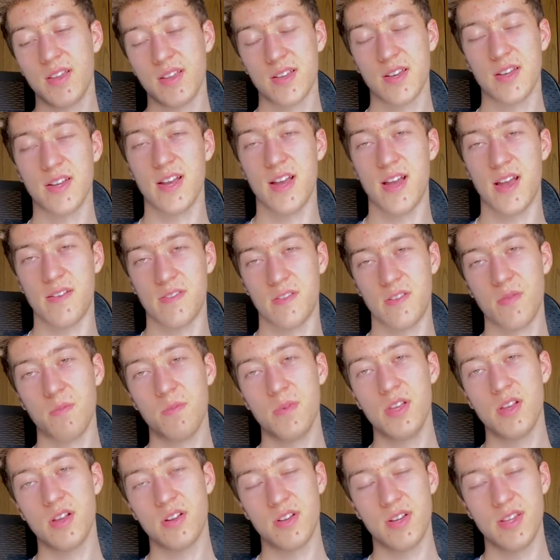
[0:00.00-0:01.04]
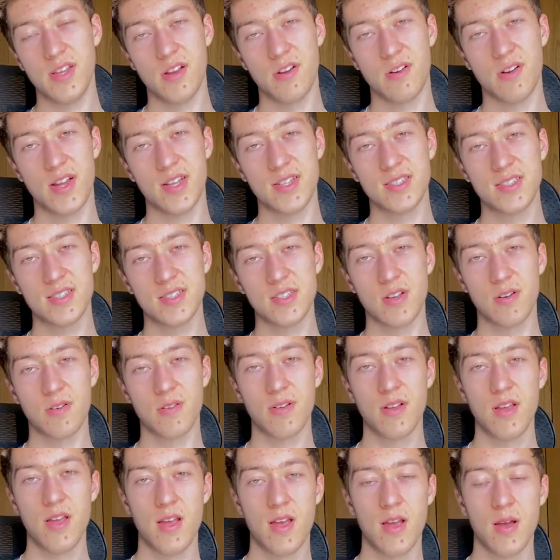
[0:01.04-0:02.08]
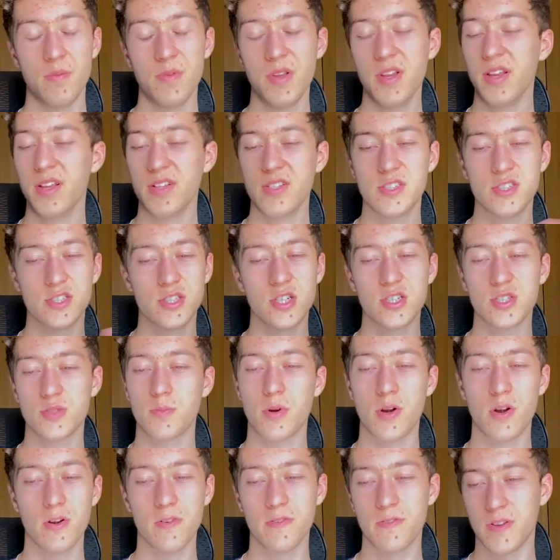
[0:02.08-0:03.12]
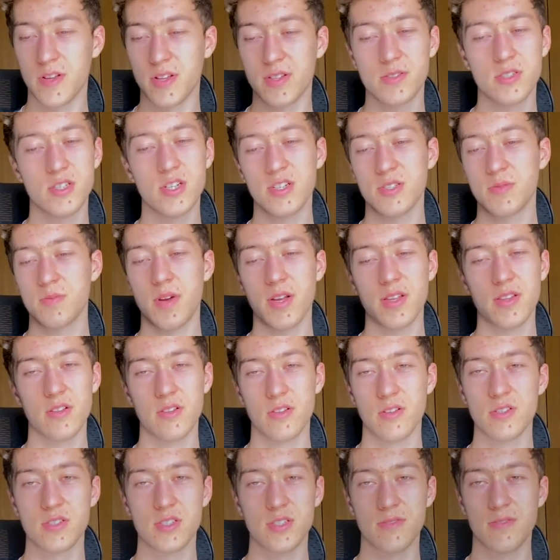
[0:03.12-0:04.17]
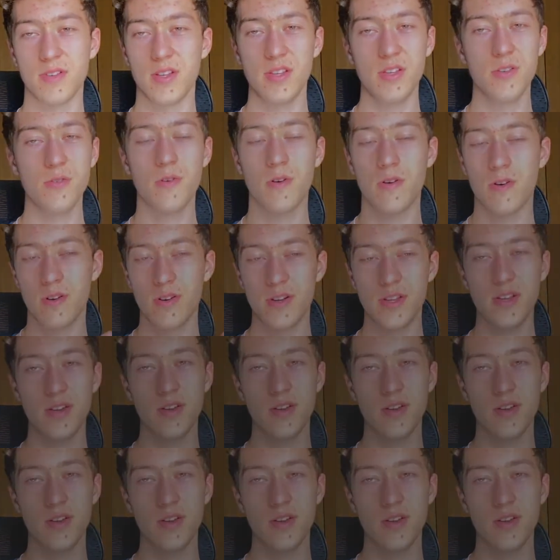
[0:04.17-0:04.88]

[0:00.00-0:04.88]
gonna have to be a DRS zone. I mean, it's just perfect, just by the looks of it. You already